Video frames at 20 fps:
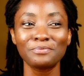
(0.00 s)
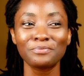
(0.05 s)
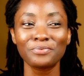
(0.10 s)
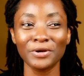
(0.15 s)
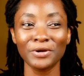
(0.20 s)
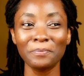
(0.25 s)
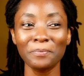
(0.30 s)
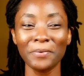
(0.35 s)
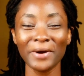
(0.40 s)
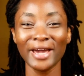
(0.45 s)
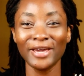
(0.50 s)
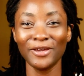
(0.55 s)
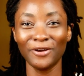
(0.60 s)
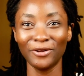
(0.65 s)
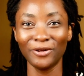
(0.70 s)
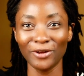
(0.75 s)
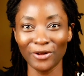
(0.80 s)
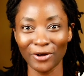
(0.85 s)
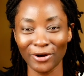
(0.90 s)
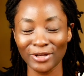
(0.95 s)
prepare
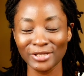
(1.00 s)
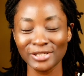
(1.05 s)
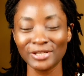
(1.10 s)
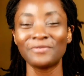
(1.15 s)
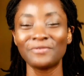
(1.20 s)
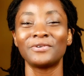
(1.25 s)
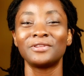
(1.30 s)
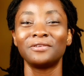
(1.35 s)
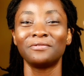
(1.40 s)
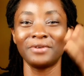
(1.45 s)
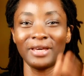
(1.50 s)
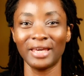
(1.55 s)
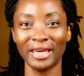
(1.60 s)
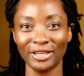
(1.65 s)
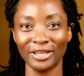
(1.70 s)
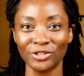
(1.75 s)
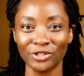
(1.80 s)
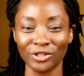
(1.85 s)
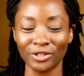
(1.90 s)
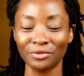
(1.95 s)
your locks for the
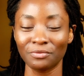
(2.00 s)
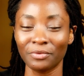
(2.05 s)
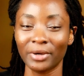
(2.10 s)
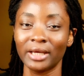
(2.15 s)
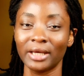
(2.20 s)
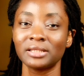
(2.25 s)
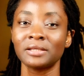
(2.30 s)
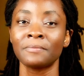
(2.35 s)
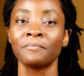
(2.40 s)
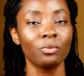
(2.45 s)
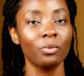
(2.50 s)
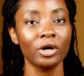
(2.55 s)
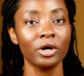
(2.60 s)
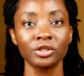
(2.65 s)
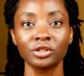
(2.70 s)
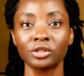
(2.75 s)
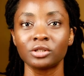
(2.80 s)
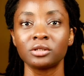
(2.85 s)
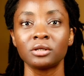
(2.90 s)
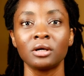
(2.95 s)
vacation, right?
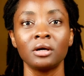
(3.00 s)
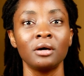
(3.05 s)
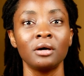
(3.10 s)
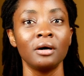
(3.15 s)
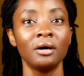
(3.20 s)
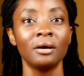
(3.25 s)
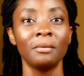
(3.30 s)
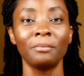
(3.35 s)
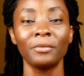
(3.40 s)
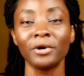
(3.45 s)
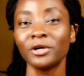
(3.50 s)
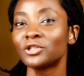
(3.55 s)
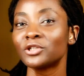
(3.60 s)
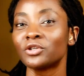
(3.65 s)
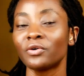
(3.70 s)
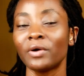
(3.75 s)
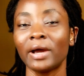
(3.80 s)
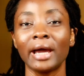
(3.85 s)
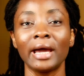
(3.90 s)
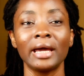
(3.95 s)
Wash,
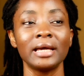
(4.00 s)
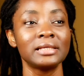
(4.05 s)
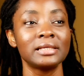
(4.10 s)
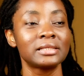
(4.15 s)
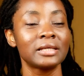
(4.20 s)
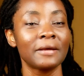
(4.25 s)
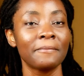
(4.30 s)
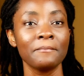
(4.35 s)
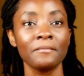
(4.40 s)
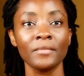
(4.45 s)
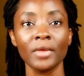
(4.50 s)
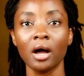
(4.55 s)
moisturize.